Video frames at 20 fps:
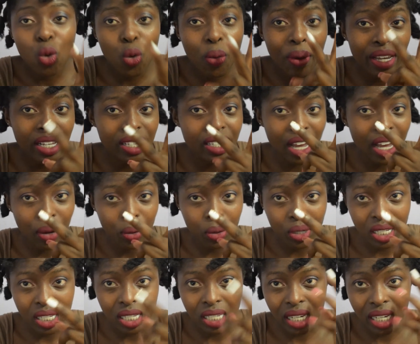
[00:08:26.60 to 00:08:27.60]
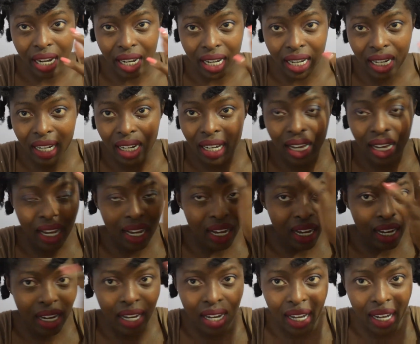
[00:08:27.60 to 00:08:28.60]
ways I would style
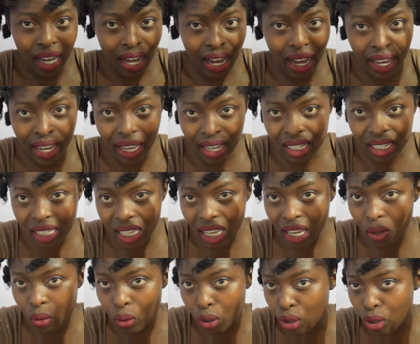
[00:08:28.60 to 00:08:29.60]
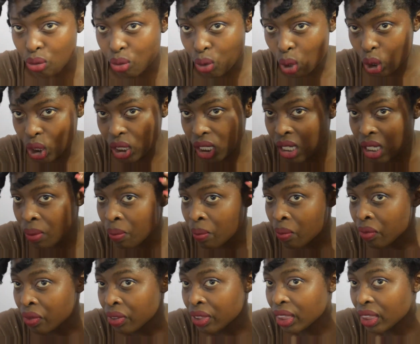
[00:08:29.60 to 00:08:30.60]
a hairstyle with rods
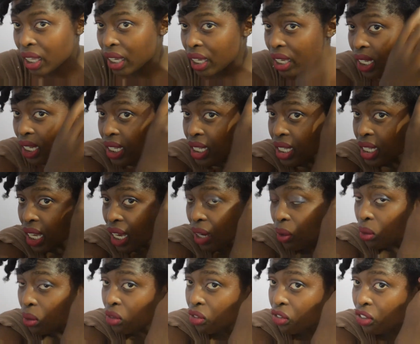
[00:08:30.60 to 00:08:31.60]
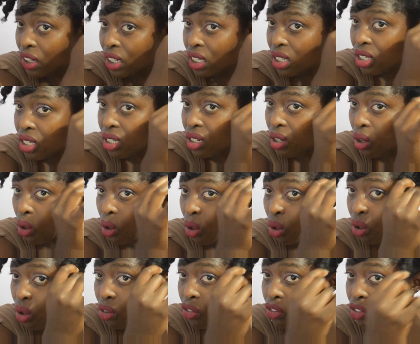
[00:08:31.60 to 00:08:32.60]
is I would first
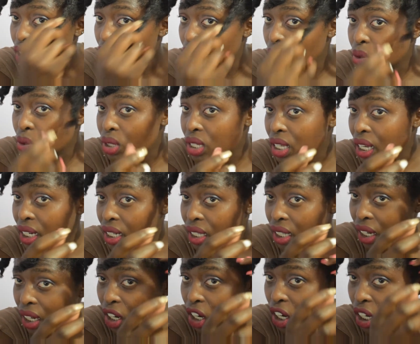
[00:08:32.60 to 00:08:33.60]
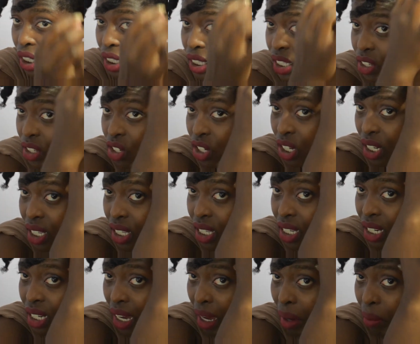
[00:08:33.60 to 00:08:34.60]
off loosen the curls just a